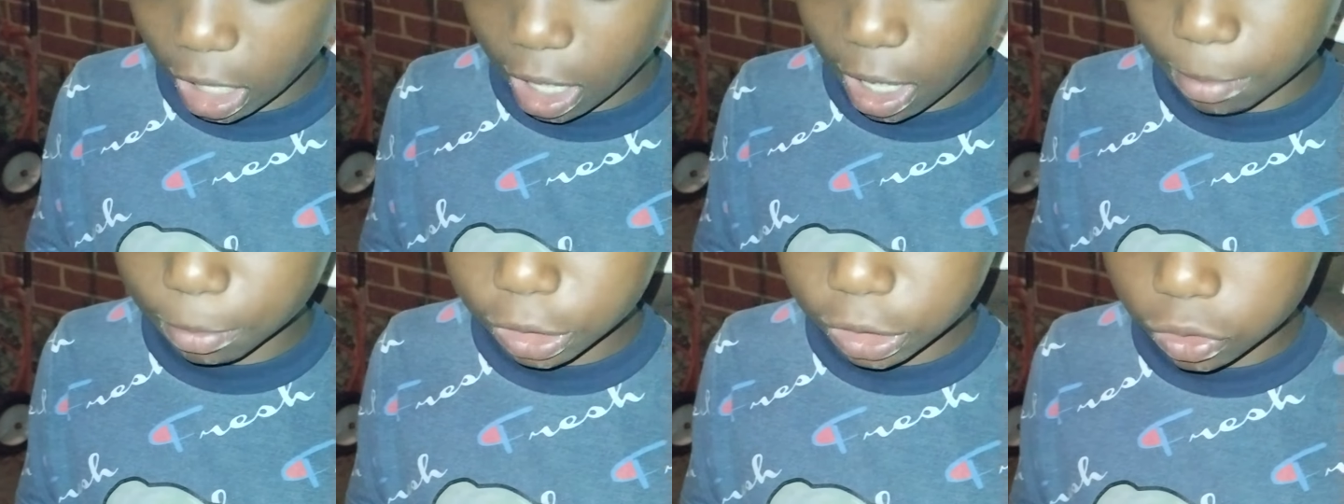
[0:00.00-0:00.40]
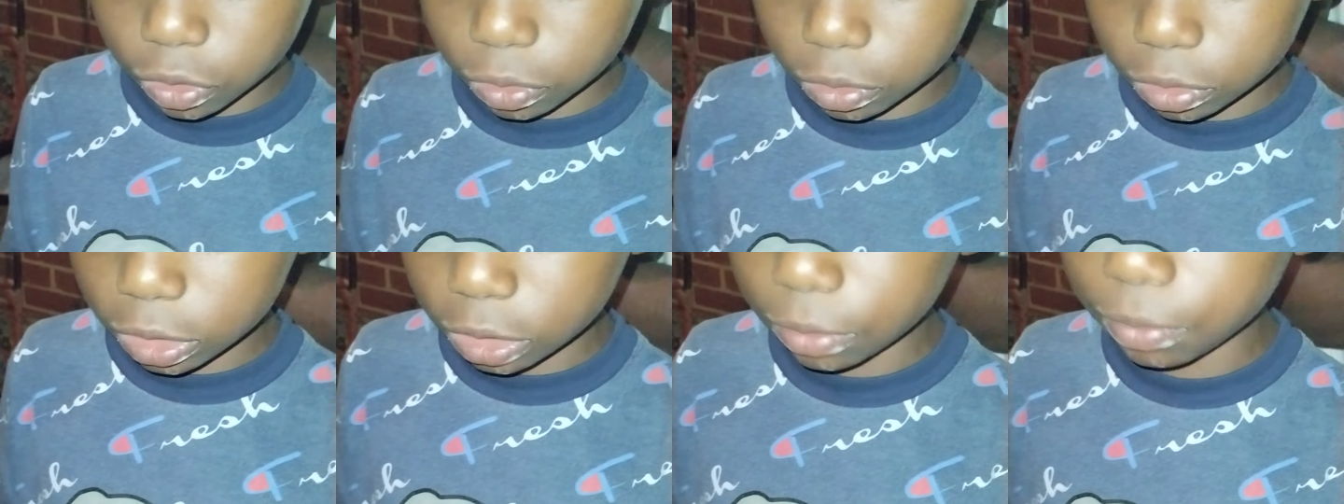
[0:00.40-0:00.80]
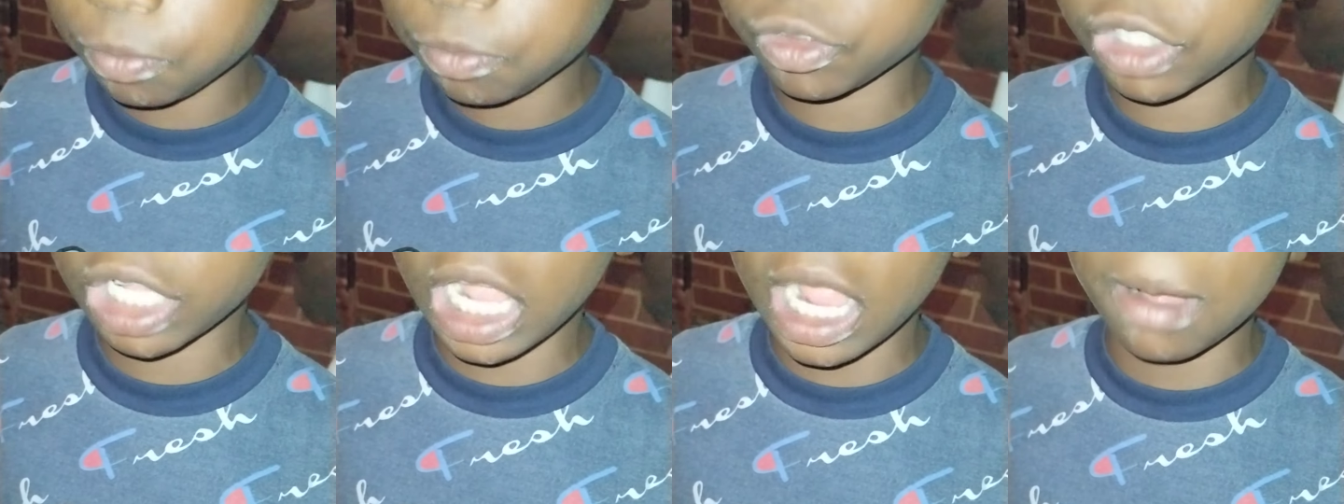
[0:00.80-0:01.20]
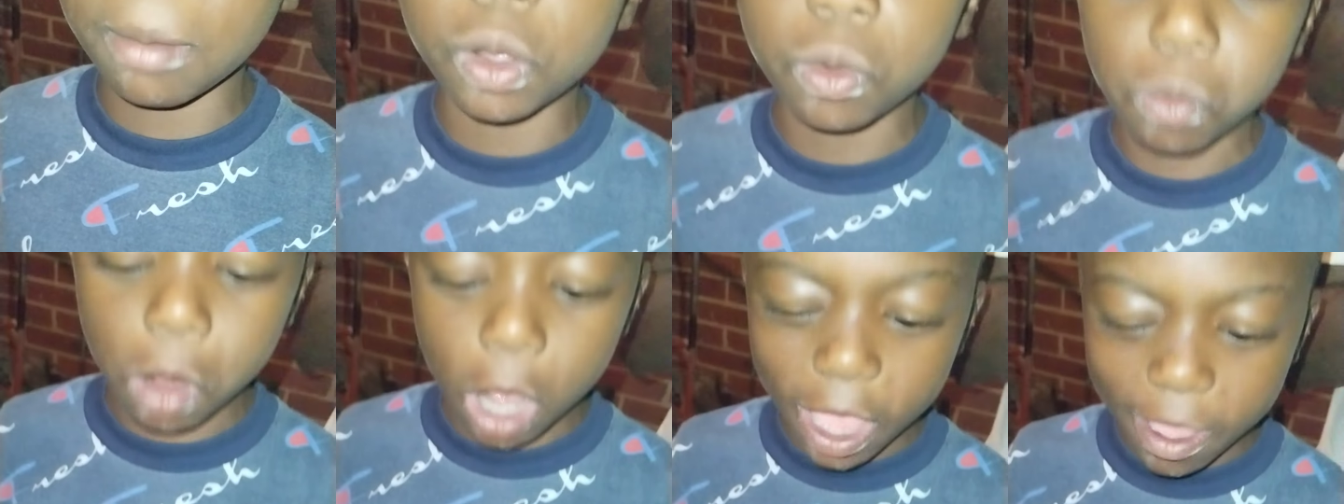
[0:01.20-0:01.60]
I'm gonna
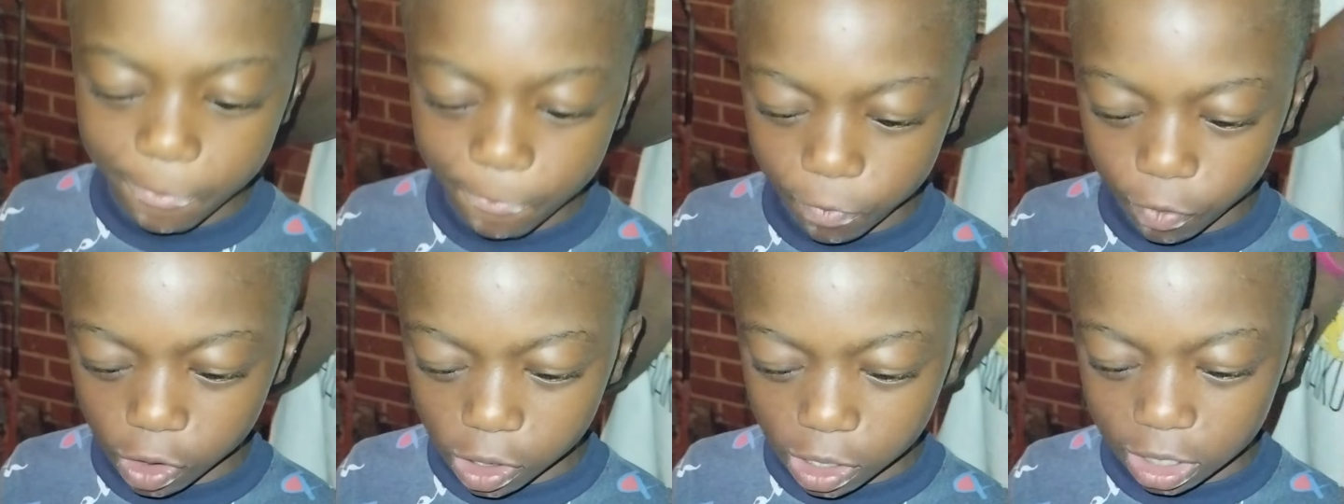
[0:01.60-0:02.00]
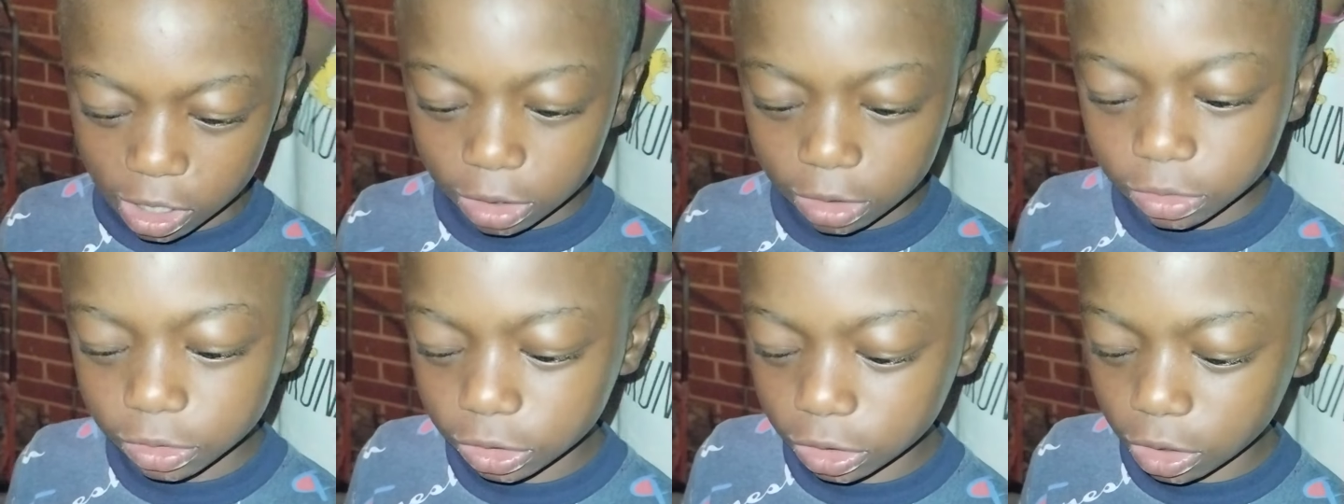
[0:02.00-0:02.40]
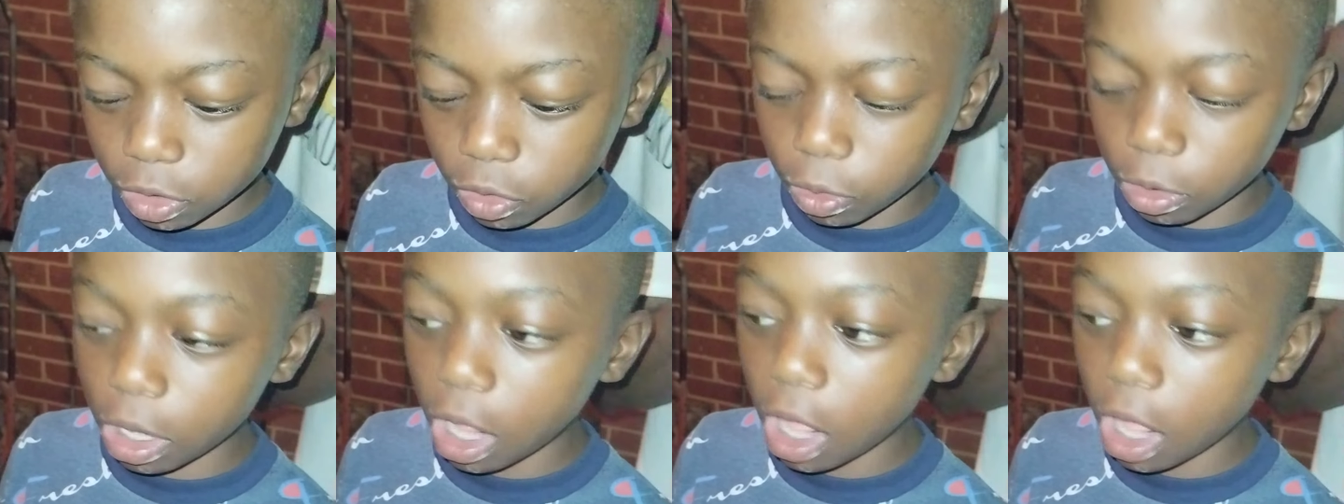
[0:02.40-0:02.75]
I'm gonna wait for to cool